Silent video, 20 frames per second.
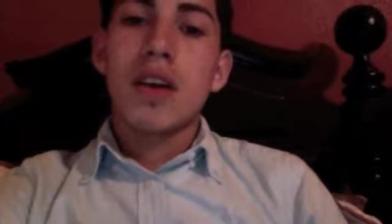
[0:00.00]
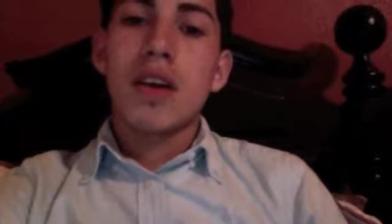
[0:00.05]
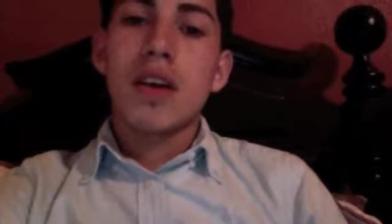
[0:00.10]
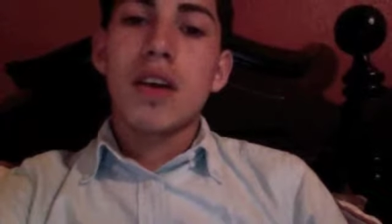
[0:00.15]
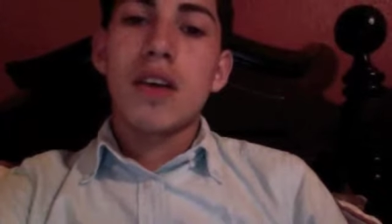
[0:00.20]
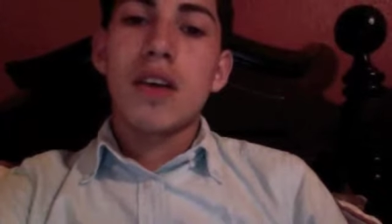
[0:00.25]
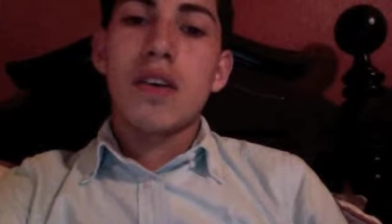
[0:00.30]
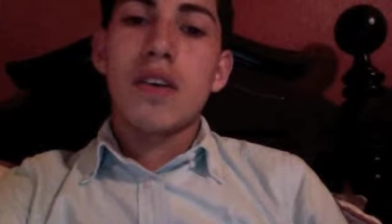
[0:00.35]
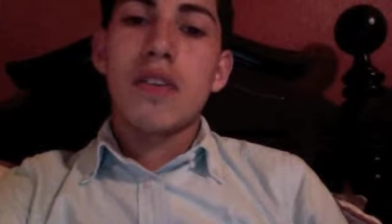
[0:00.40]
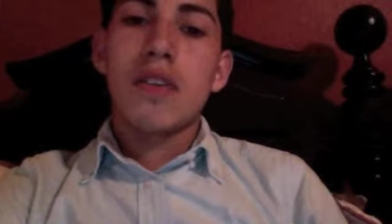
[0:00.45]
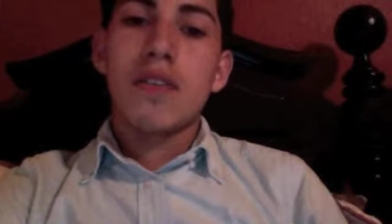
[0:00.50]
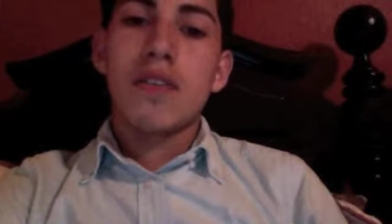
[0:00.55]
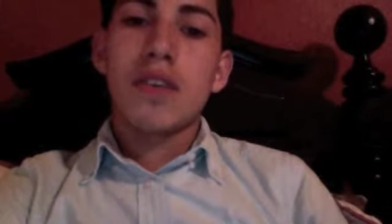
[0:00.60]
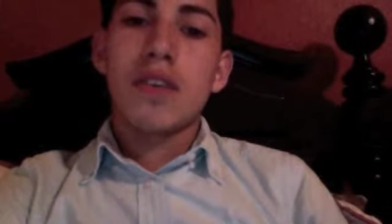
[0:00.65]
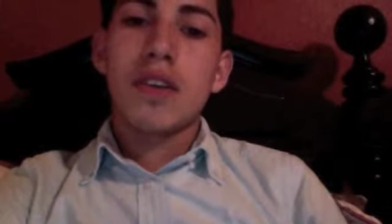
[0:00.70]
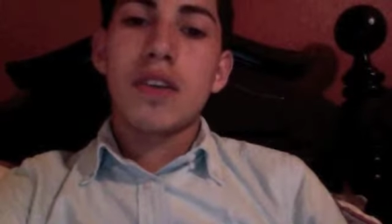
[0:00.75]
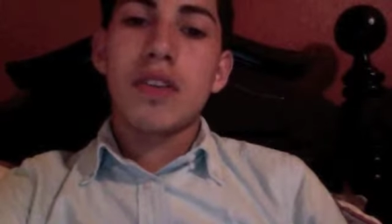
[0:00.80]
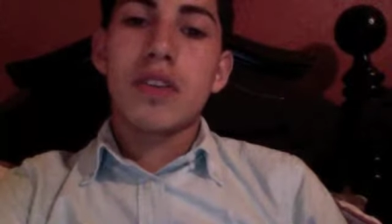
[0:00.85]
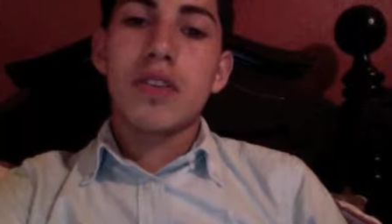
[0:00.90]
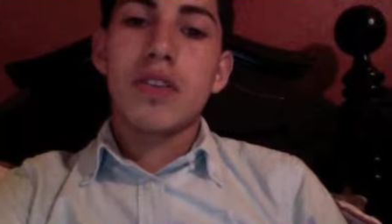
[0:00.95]
of
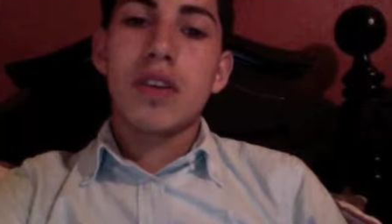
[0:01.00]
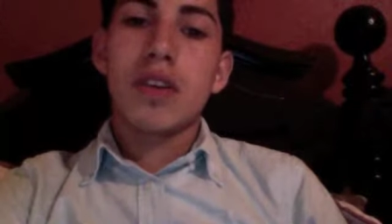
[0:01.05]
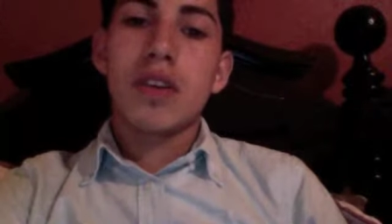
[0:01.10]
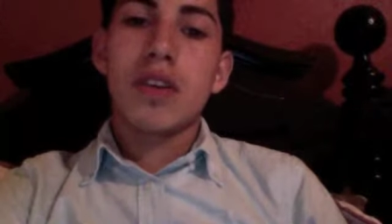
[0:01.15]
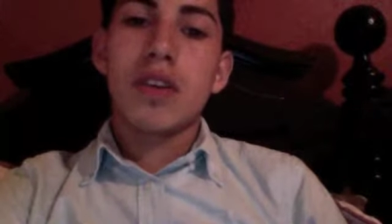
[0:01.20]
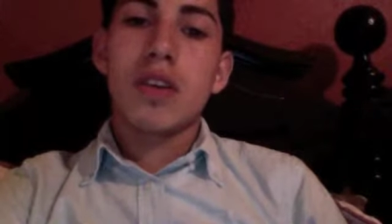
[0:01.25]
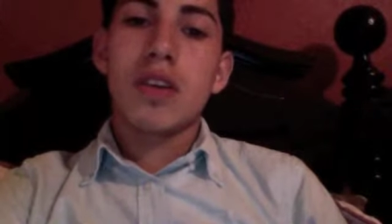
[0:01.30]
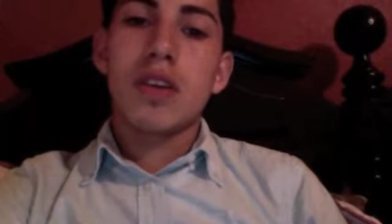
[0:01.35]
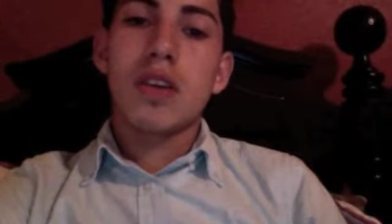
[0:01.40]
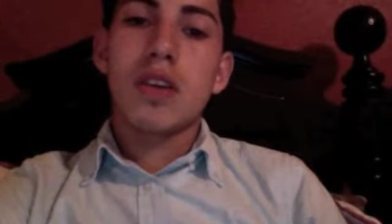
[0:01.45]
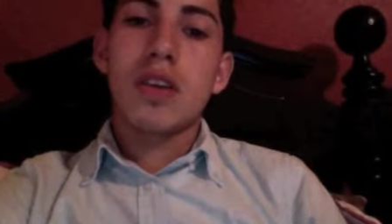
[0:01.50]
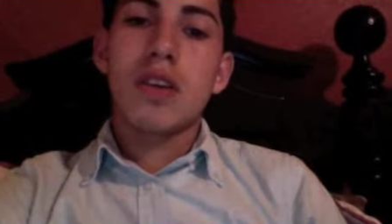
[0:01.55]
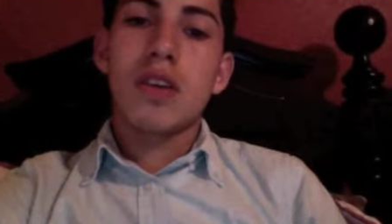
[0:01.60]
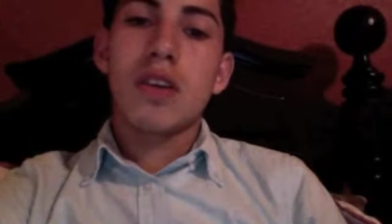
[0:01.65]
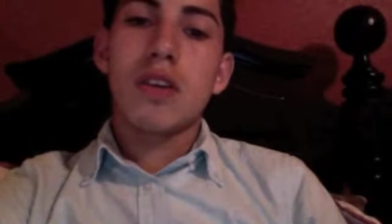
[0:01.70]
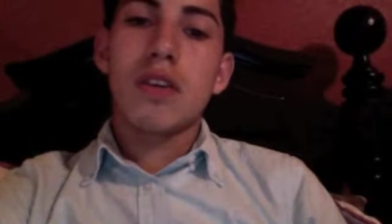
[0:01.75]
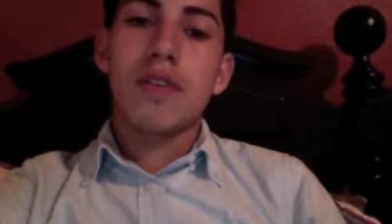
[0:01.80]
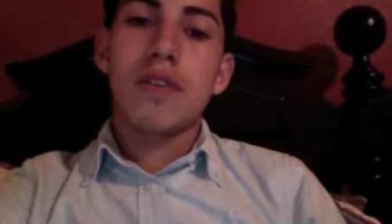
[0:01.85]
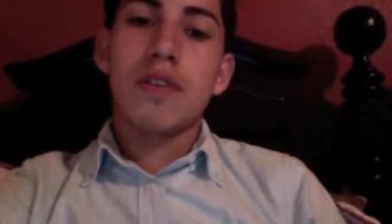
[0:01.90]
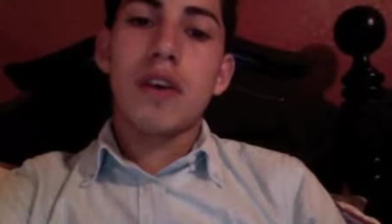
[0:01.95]
history and
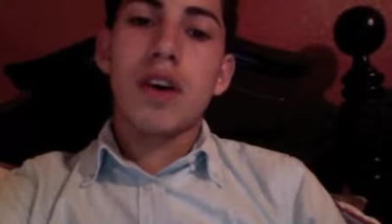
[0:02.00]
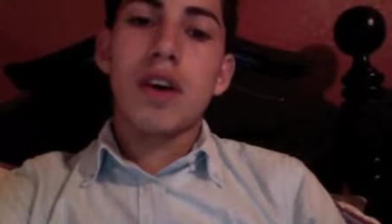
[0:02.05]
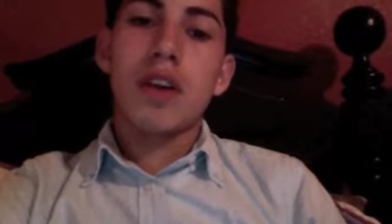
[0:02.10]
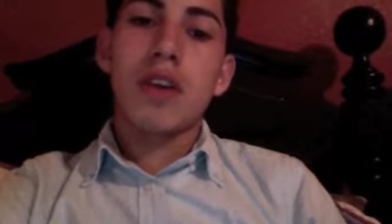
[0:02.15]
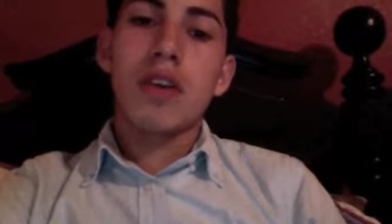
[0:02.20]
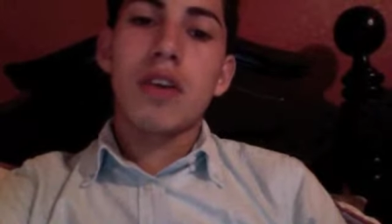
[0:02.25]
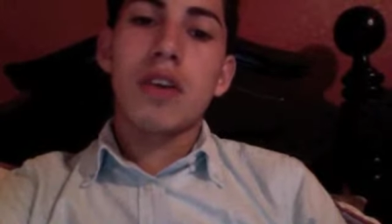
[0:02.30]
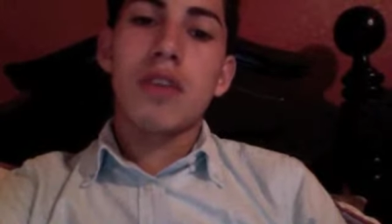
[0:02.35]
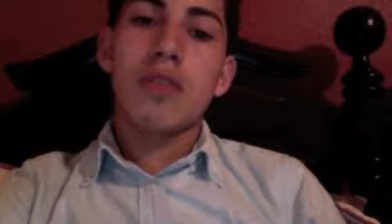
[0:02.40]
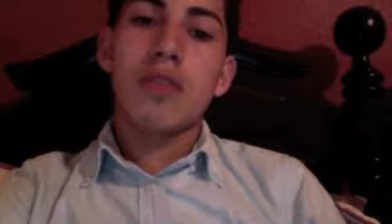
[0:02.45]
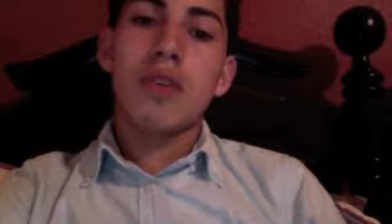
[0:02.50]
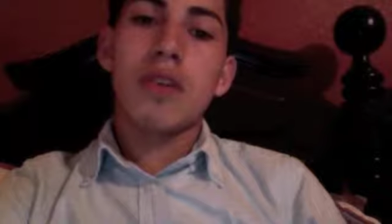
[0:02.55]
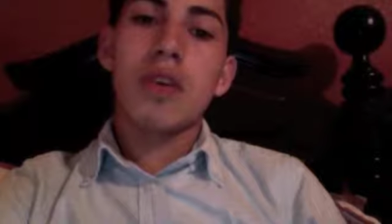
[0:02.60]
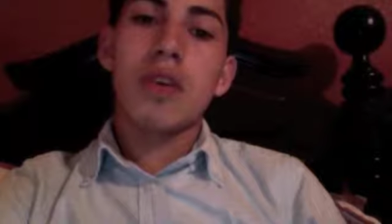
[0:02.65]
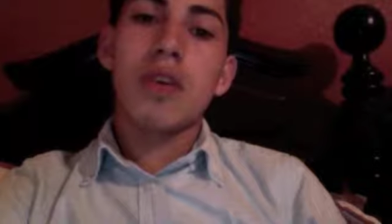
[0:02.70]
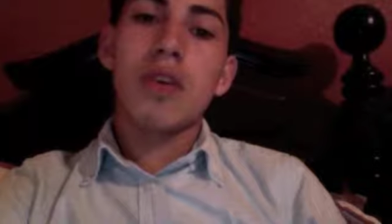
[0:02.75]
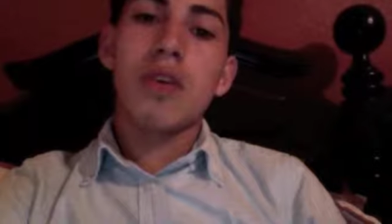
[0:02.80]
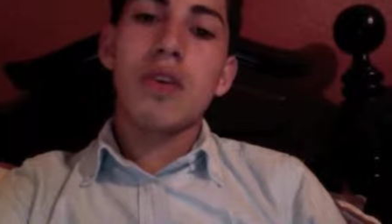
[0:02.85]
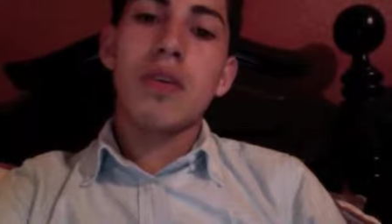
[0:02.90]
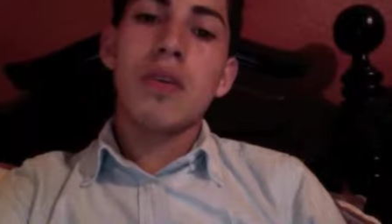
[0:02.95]
of audio
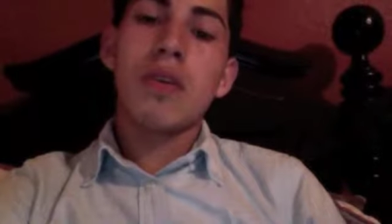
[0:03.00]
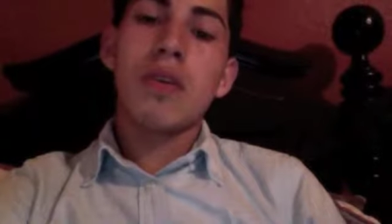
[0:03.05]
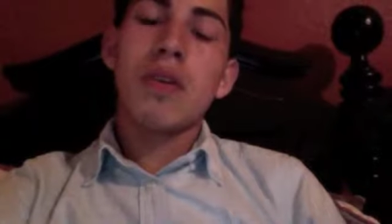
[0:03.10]
video.